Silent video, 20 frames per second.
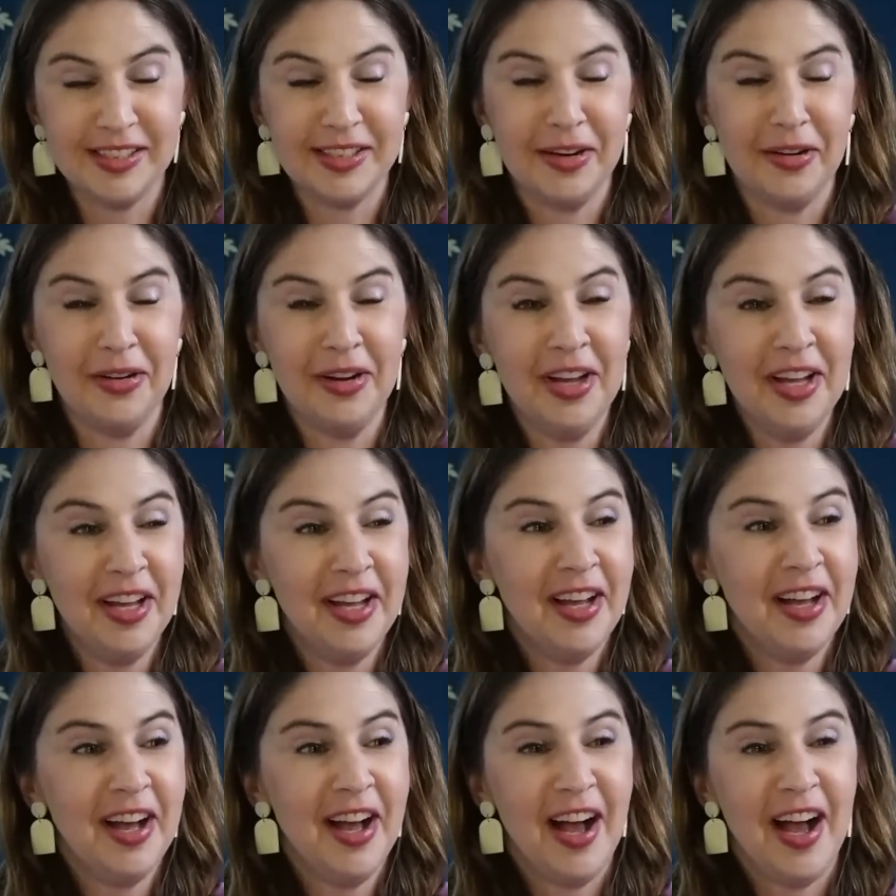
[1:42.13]
So
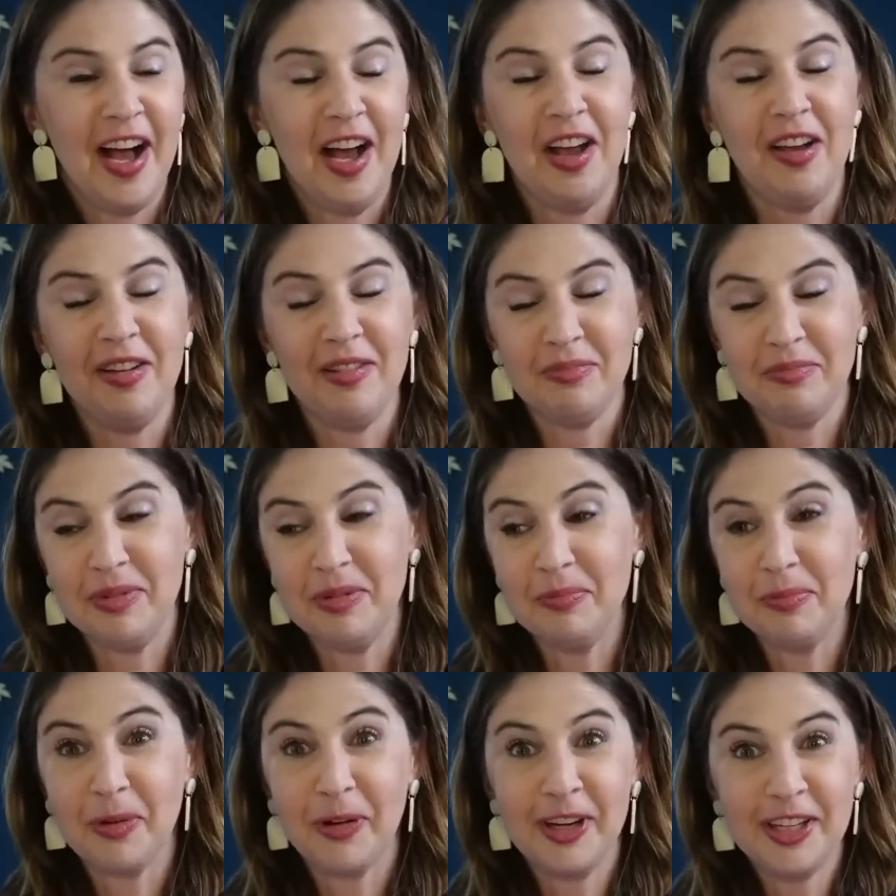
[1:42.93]
I've
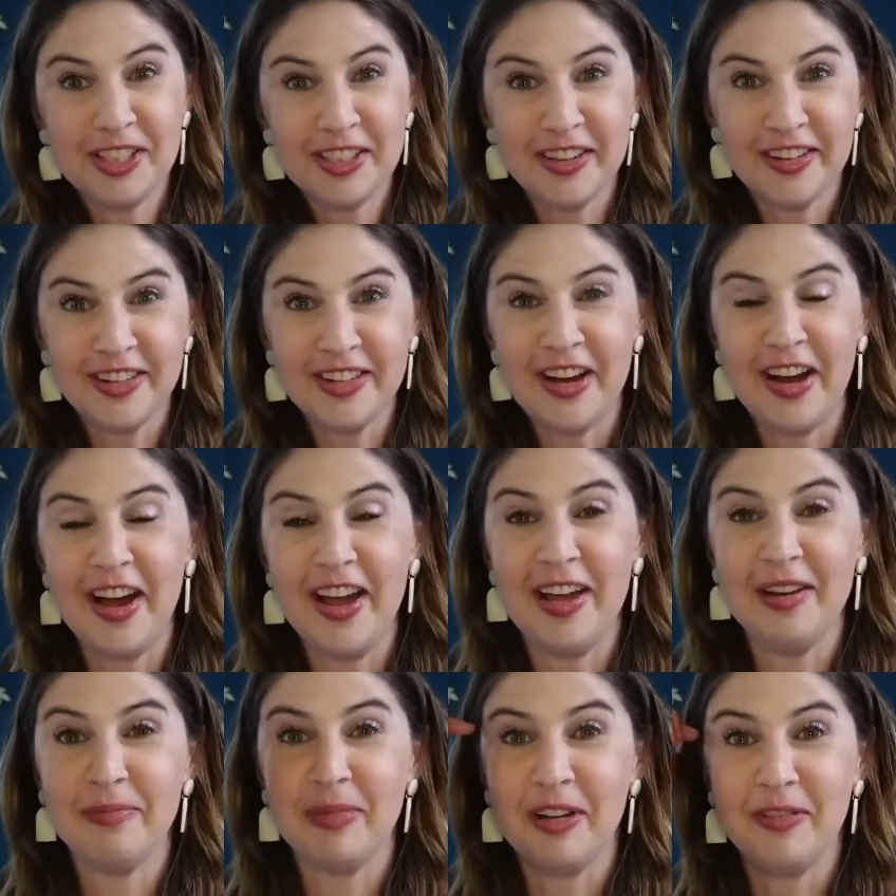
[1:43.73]
been preaching a lot
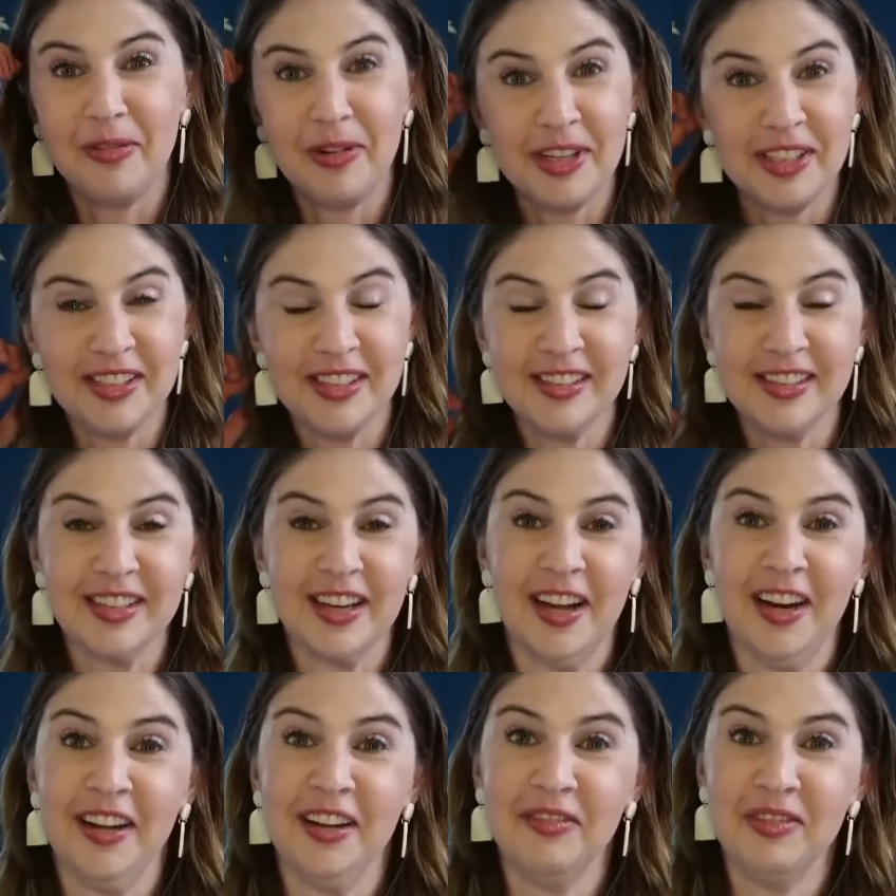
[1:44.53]
and my voice is
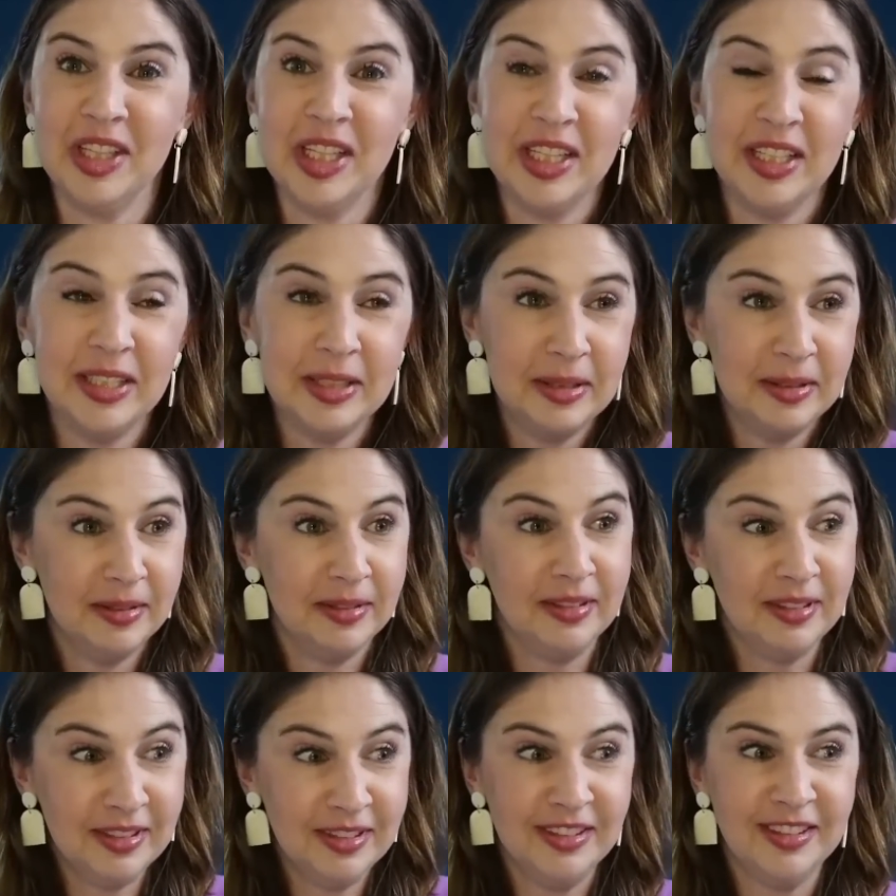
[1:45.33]
kind
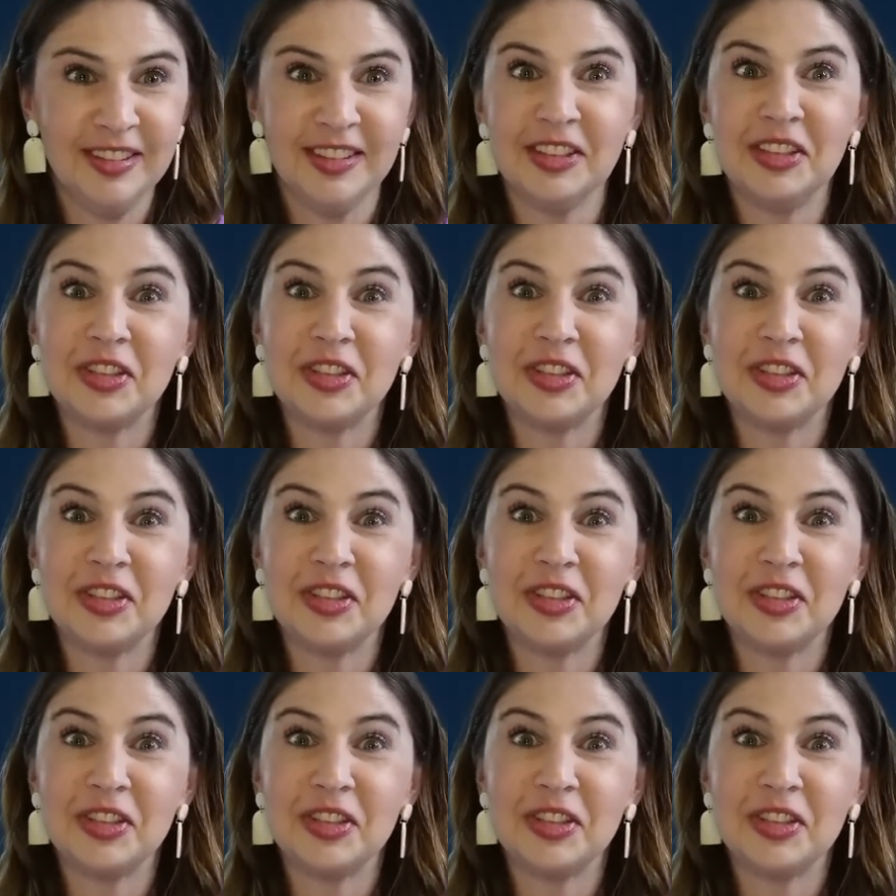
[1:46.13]
of